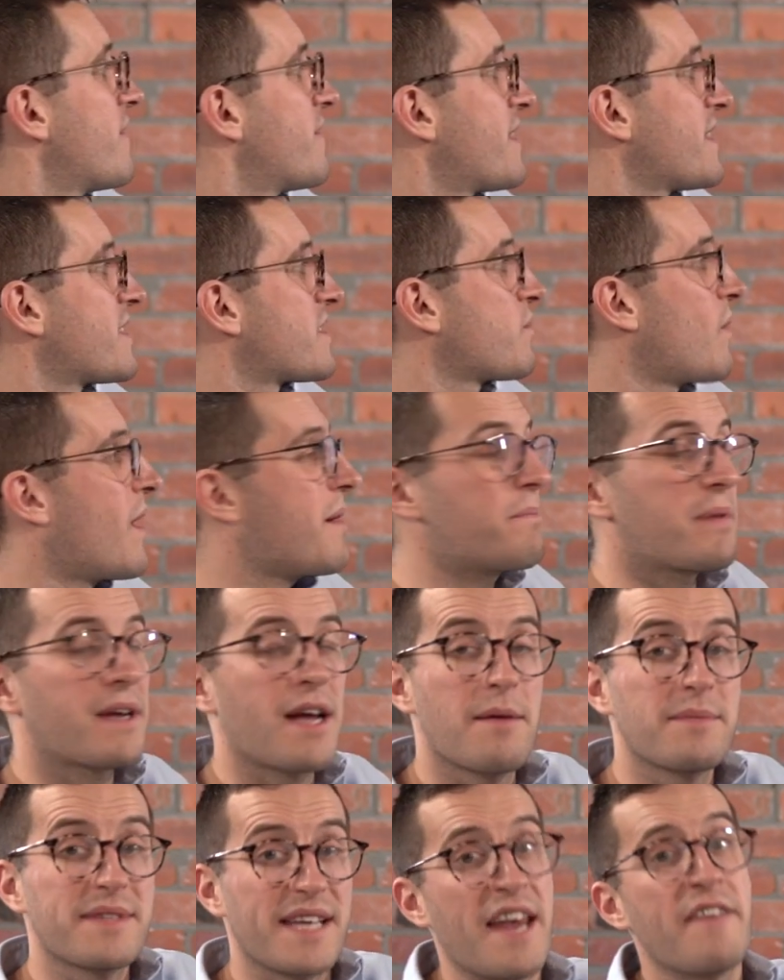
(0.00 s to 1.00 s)
This one
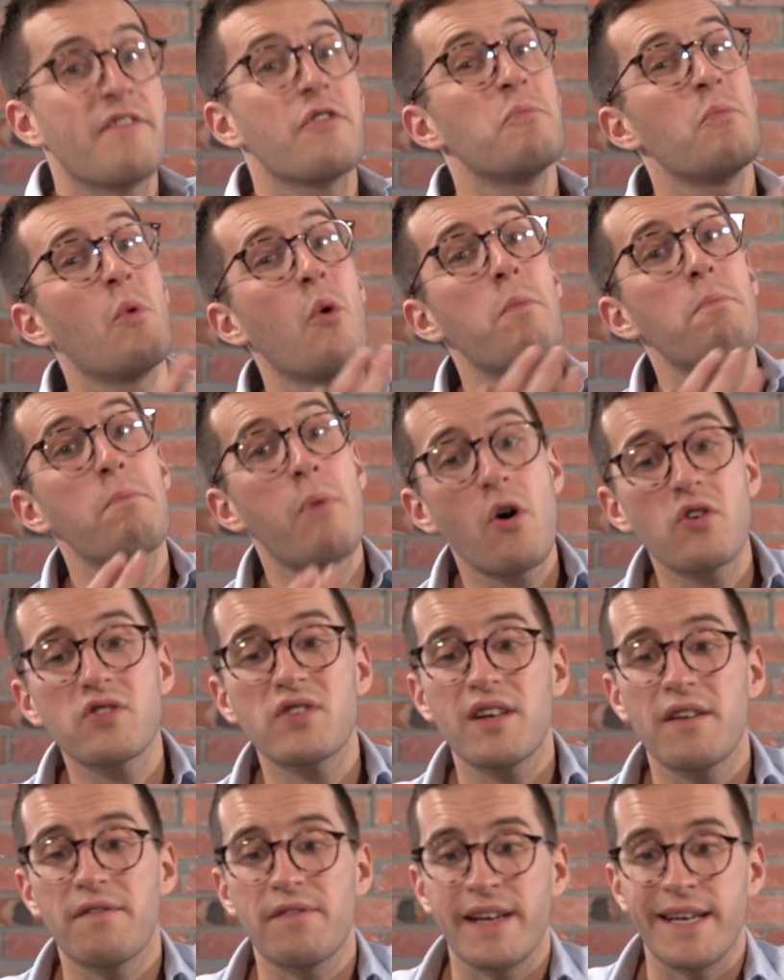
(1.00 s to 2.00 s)
becomes even more
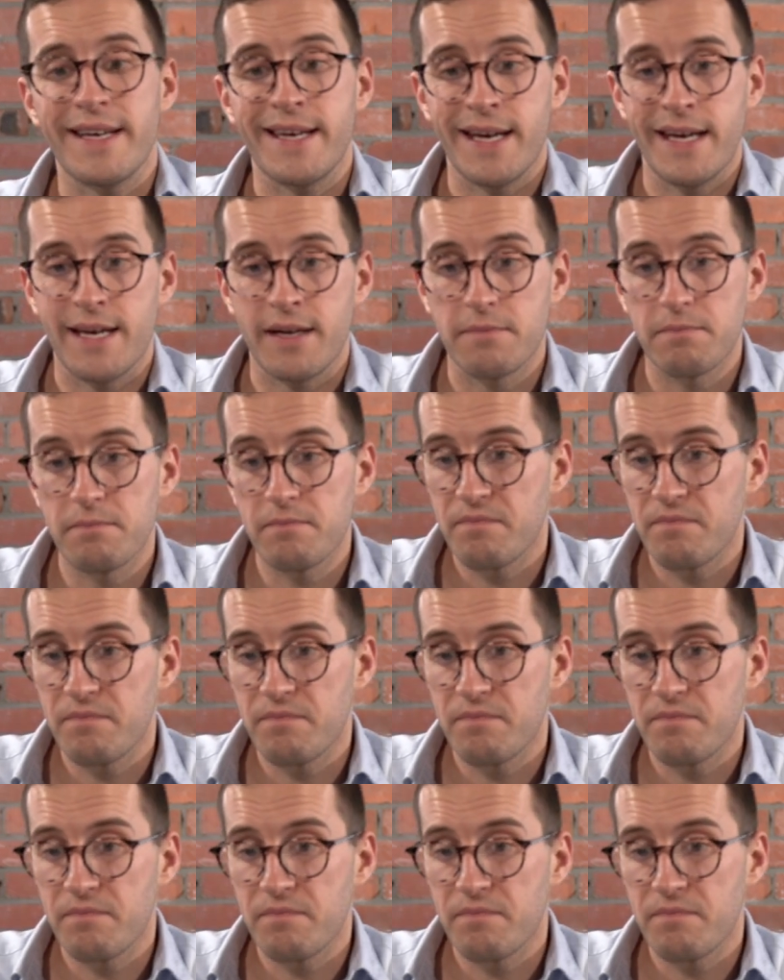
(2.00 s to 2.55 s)
positively geared.